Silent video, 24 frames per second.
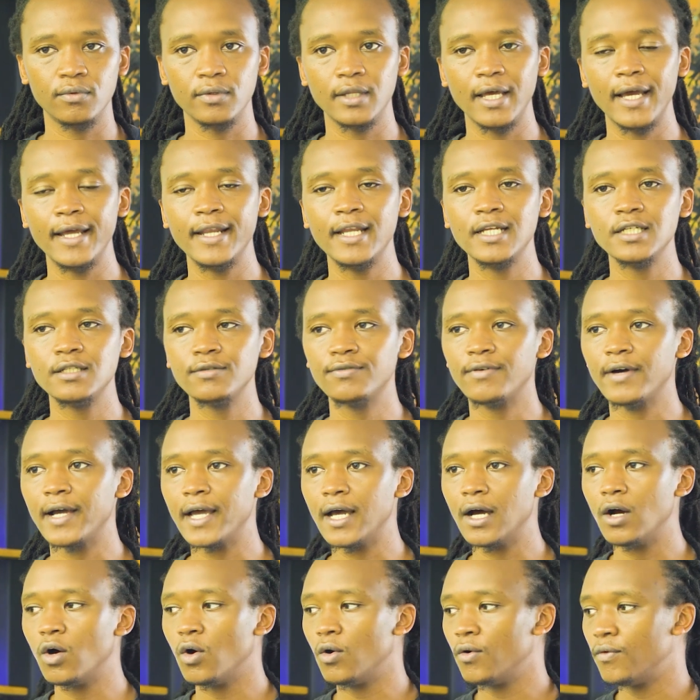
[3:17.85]
the
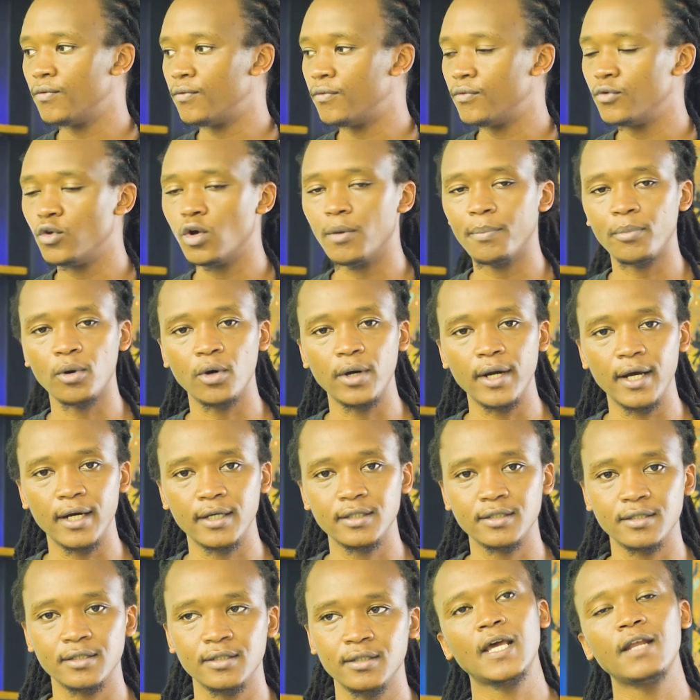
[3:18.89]
identifier of your
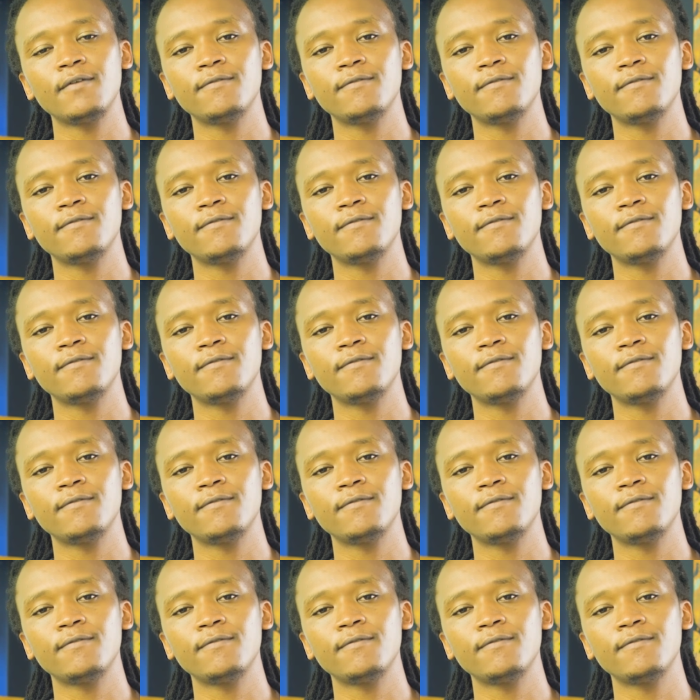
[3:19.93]
product?